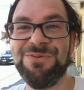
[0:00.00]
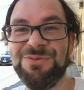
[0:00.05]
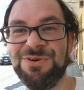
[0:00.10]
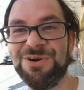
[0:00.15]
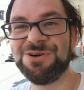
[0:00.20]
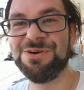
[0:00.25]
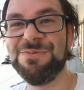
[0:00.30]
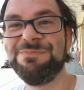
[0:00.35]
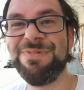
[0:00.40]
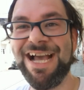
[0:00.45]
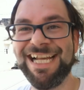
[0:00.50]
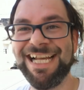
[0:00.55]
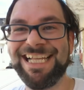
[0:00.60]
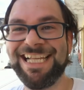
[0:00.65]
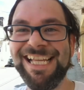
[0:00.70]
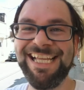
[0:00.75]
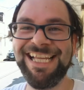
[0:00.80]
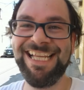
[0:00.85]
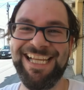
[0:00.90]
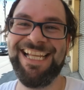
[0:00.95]
Welcome back.
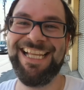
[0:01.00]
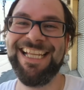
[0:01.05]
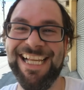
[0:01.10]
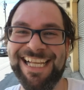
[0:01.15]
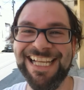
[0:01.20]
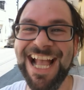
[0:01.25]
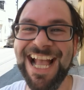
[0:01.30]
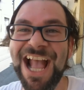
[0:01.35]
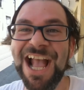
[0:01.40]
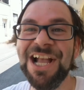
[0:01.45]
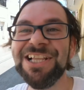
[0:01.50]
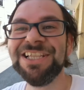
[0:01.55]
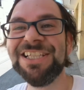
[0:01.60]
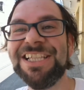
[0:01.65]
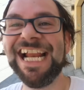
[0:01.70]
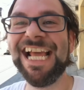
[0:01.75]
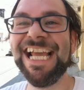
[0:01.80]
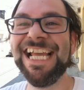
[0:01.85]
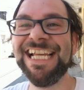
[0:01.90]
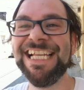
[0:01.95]

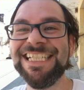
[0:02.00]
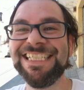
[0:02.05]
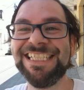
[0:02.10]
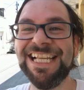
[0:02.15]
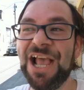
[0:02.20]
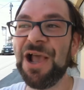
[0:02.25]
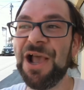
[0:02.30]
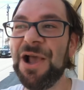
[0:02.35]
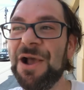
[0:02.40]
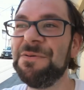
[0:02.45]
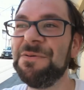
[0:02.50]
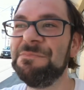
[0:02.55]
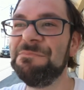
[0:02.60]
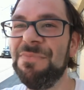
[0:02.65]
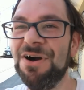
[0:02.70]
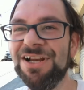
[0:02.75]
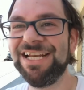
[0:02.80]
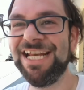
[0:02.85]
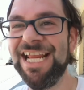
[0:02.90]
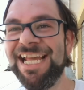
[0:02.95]
Today is
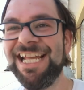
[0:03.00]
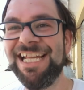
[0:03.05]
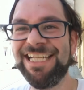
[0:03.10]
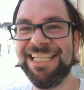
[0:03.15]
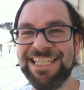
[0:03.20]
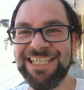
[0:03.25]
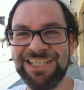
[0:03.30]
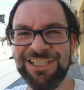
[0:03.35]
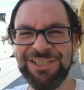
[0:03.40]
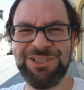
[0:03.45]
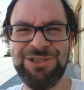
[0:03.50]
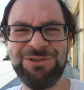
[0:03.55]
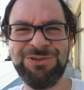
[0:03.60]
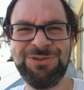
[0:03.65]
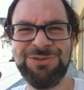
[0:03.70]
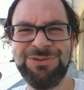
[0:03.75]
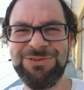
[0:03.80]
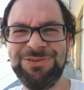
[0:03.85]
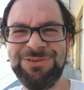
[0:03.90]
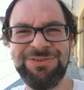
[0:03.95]
Monday,
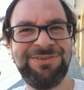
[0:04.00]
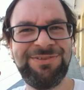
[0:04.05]
June